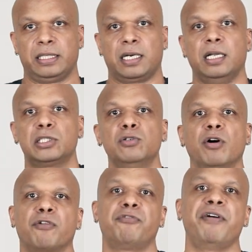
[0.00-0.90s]
girls who
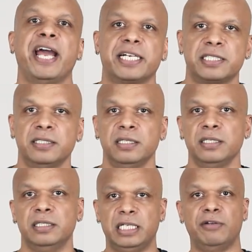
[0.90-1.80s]
were fat,
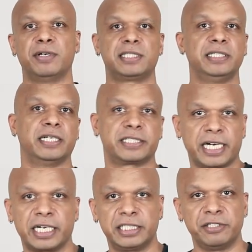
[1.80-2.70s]
they were seen
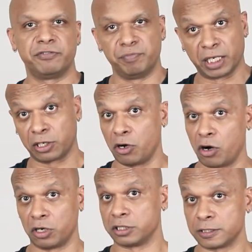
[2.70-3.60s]
attractive,
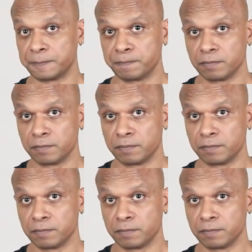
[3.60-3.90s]
because